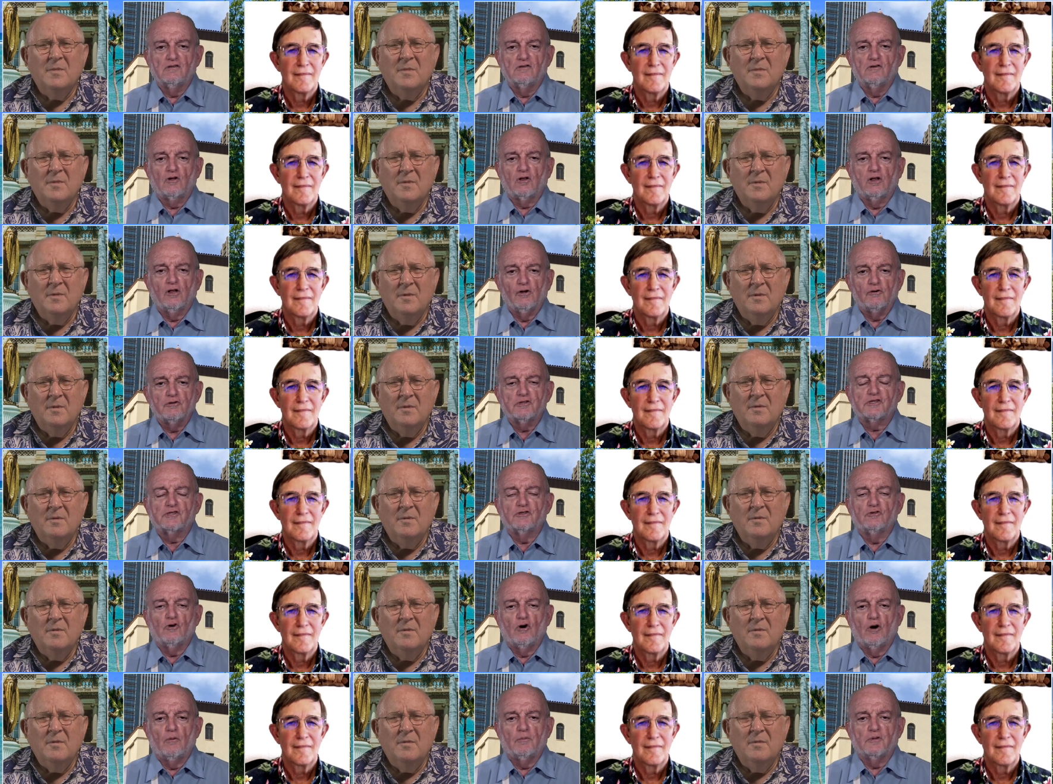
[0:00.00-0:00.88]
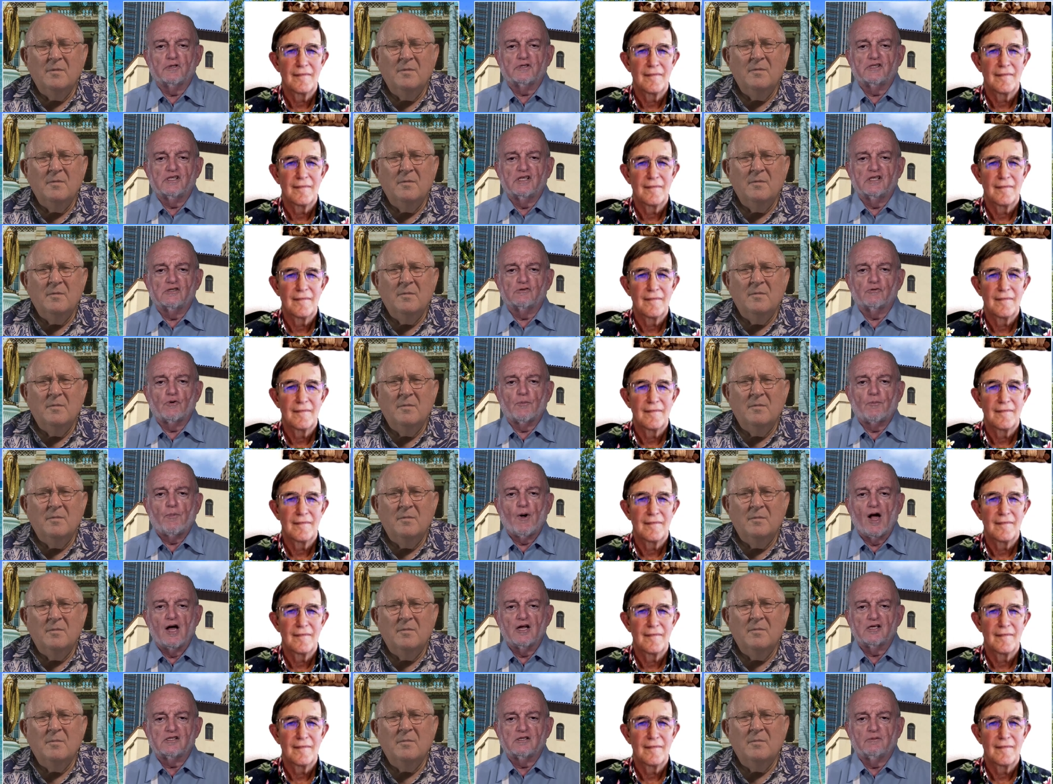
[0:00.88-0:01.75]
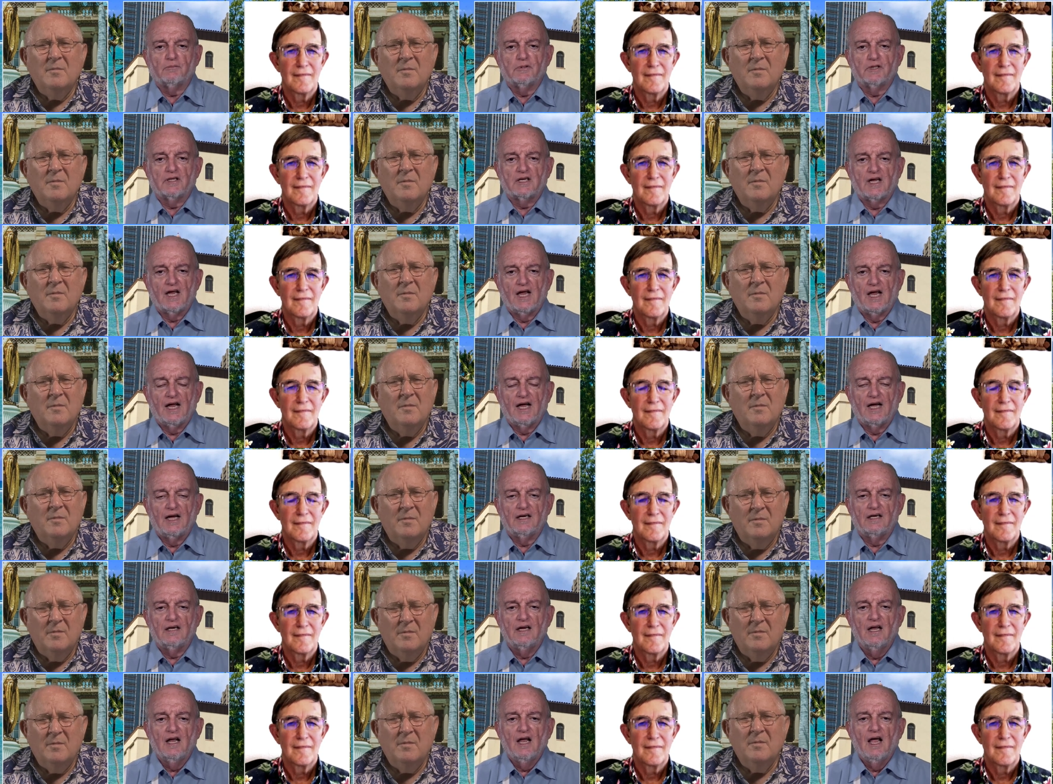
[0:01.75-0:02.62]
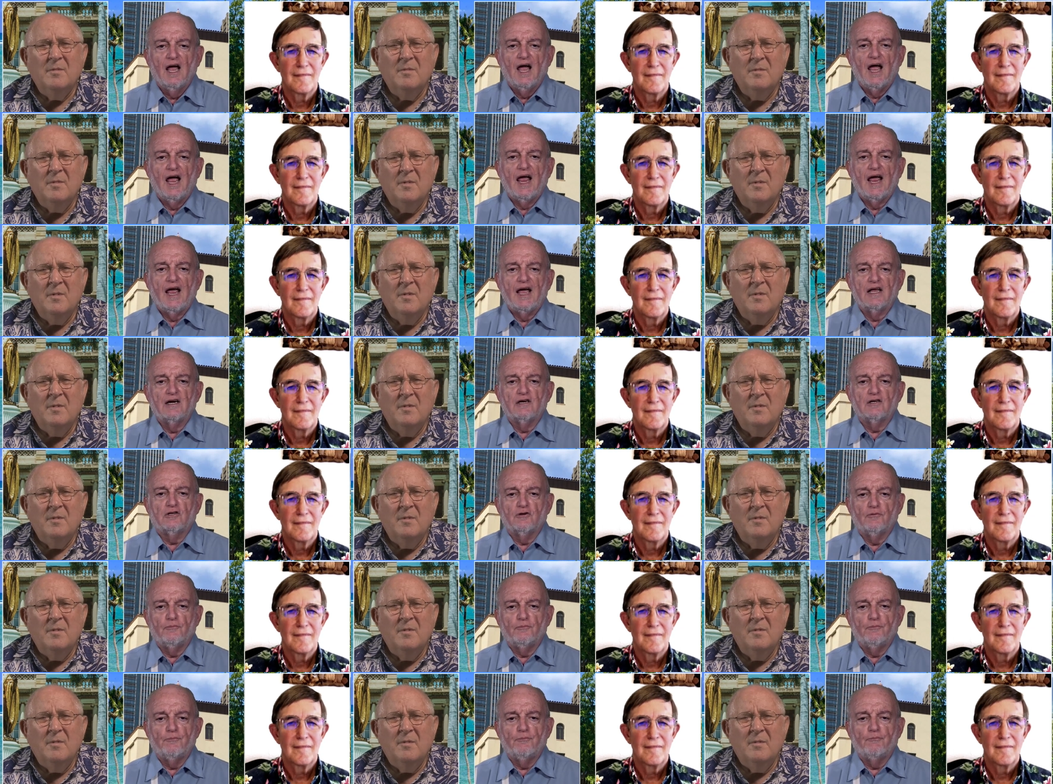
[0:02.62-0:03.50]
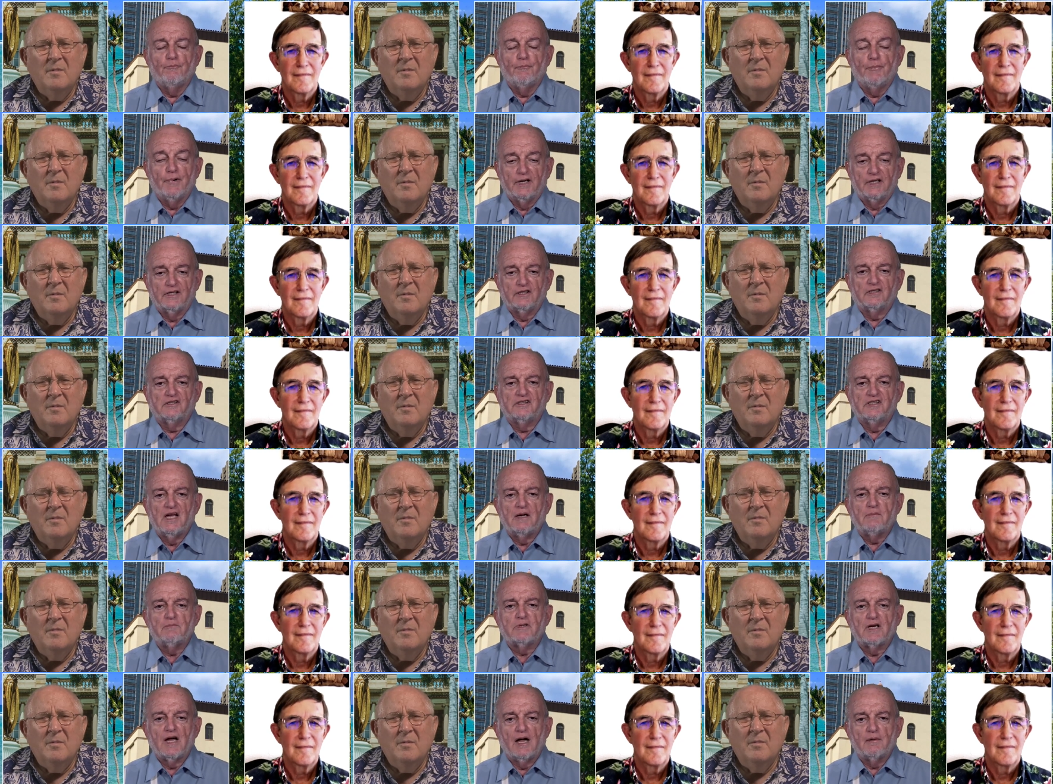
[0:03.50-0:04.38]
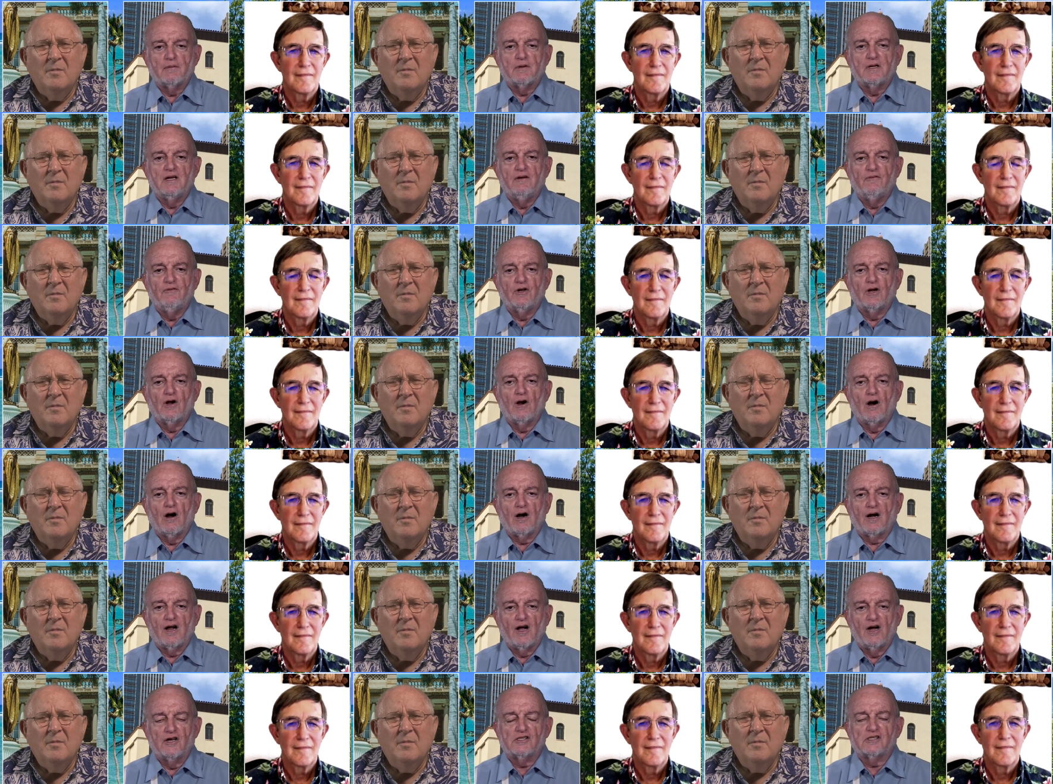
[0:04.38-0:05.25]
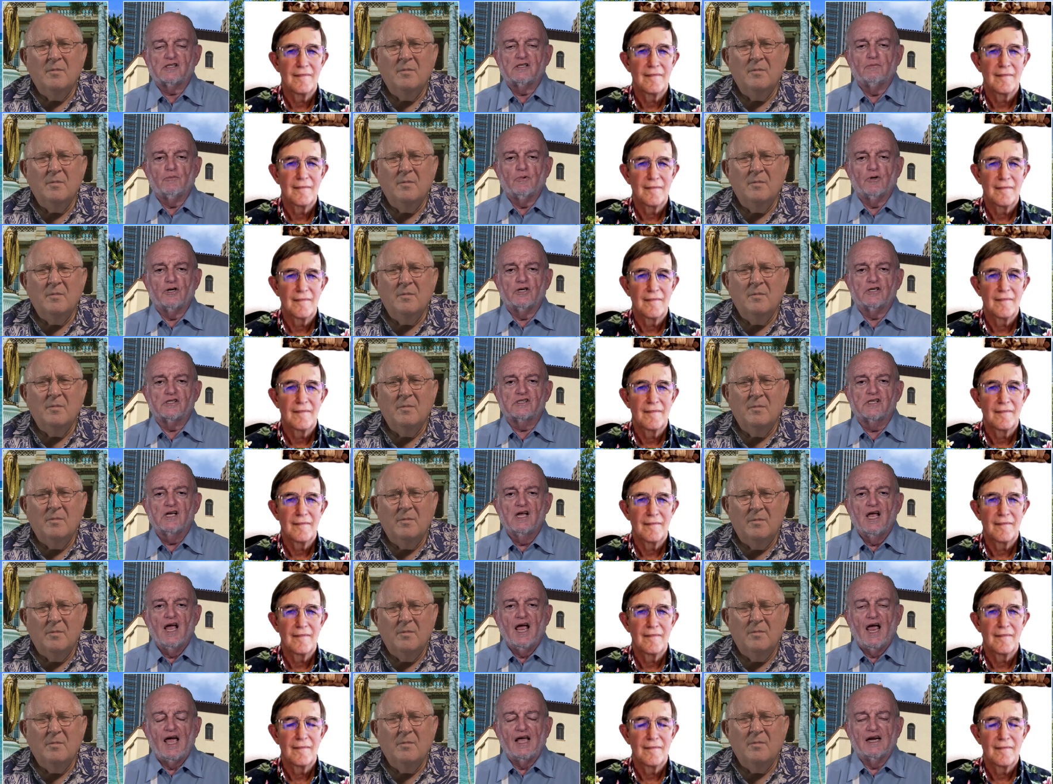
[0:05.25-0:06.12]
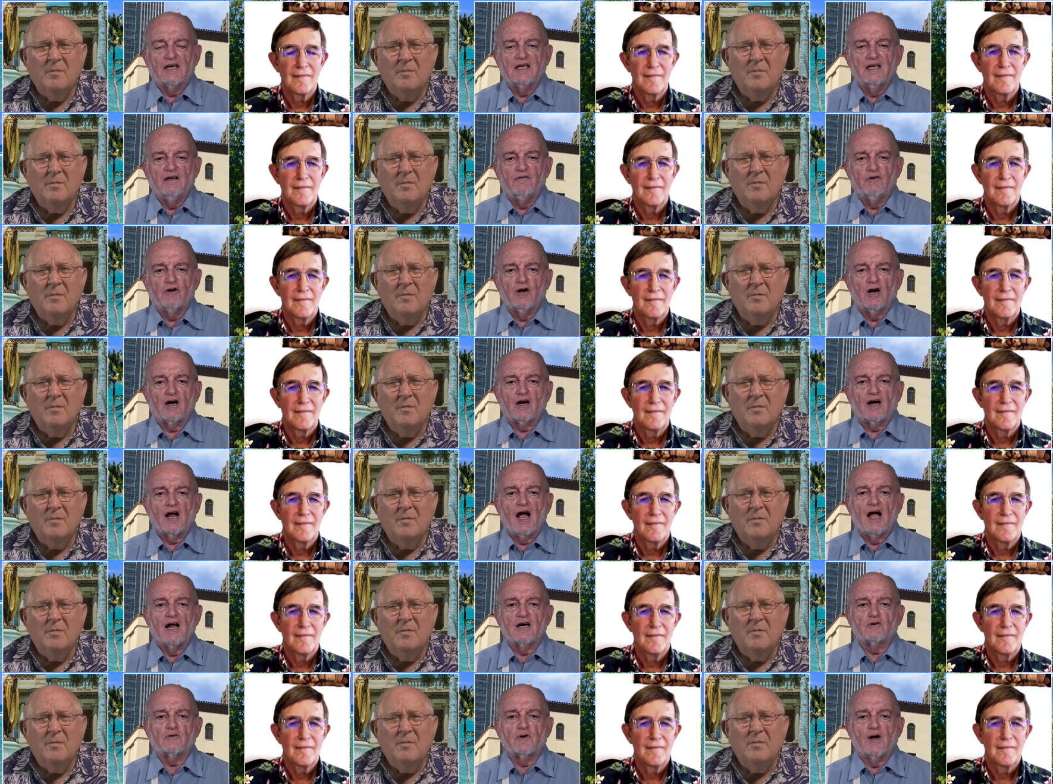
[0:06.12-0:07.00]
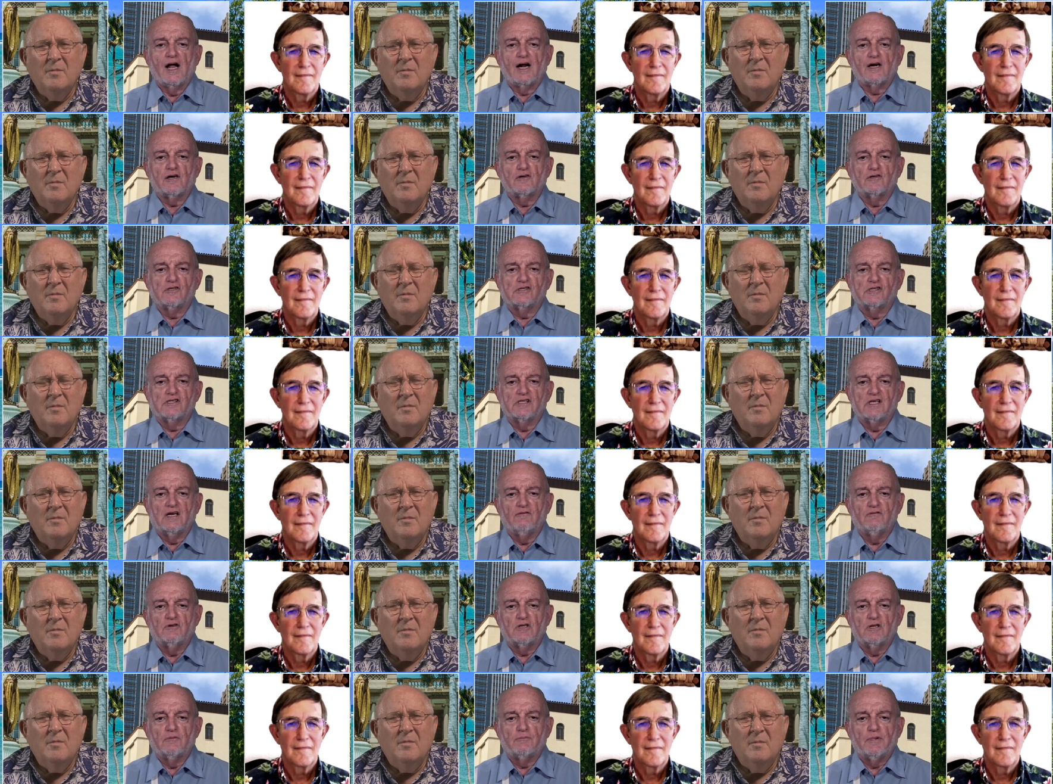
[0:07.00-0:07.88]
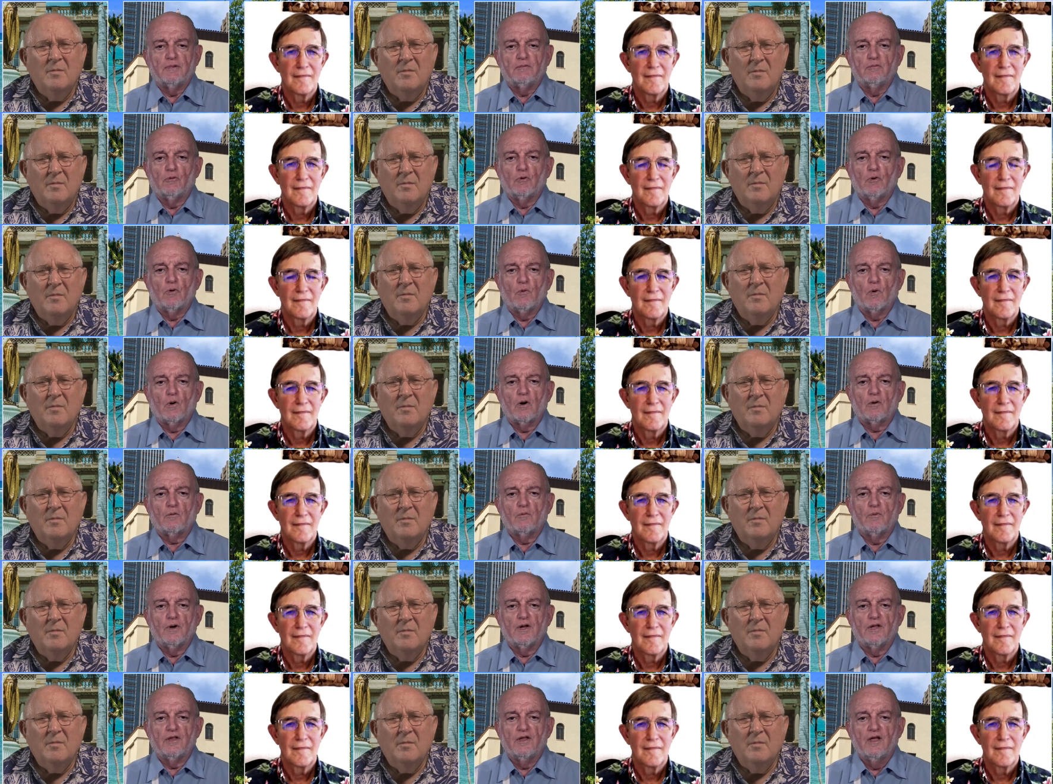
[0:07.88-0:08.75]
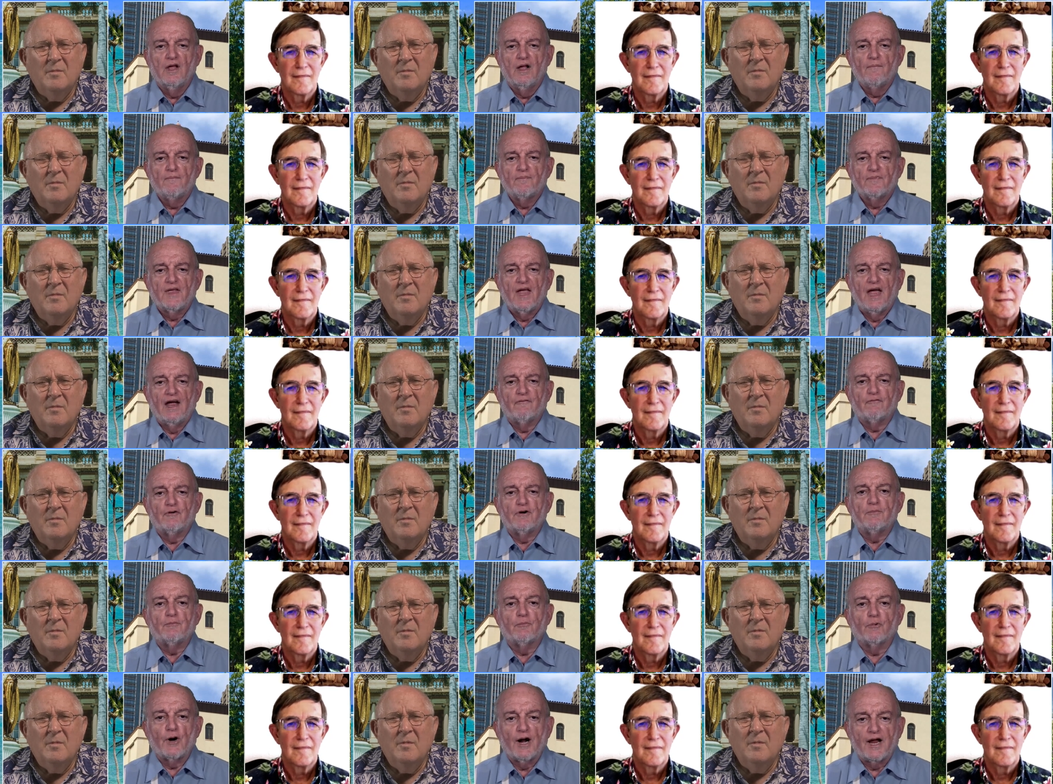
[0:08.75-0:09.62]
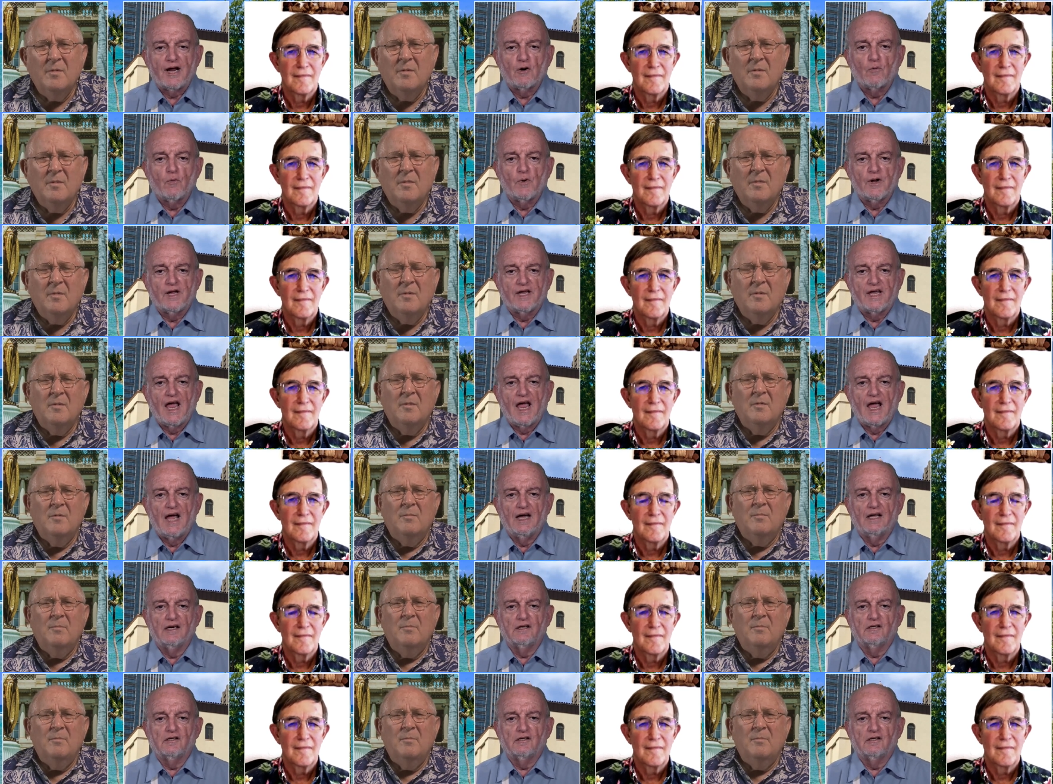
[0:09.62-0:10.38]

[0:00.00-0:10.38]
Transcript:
Speaker 1: close to normalcy as we possibly can, and to but at the same time giving our customers and giving our contractors and giving the people we work with every break we can